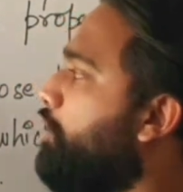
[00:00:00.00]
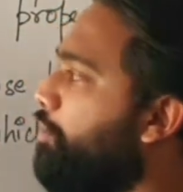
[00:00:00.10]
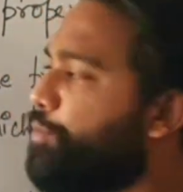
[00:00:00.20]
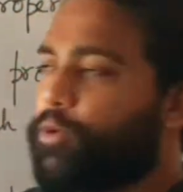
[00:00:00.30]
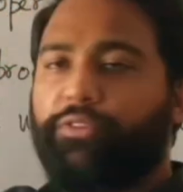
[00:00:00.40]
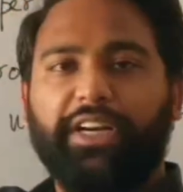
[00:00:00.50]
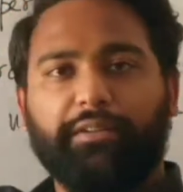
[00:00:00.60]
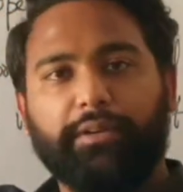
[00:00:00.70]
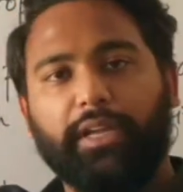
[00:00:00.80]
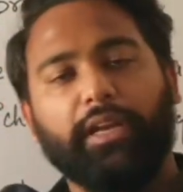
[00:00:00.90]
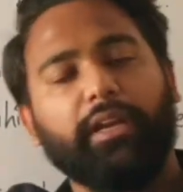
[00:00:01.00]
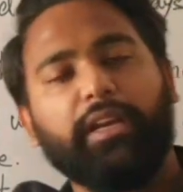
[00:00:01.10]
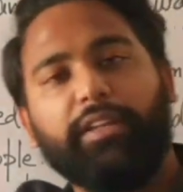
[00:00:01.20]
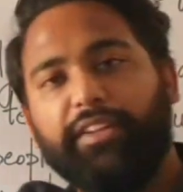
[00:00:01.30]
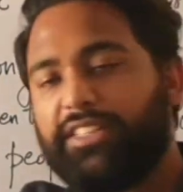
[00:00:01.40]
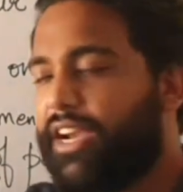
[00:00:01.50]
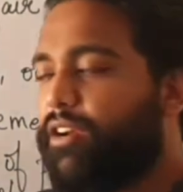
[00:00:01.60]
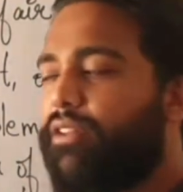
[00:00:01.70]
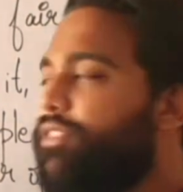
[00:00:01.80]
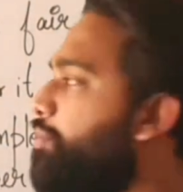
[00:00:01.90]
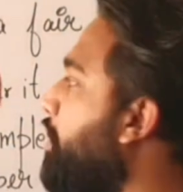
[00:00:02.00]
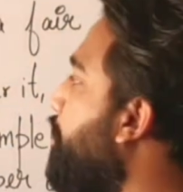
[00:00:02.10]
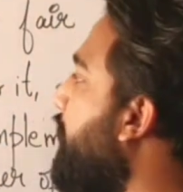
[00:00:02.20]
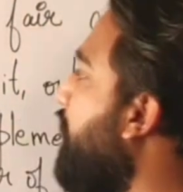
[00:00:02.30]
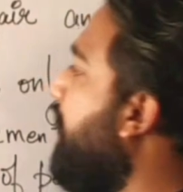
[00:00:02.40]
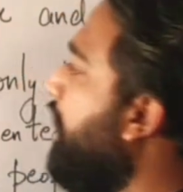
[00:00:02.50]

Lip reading: improvement in living standard of the people,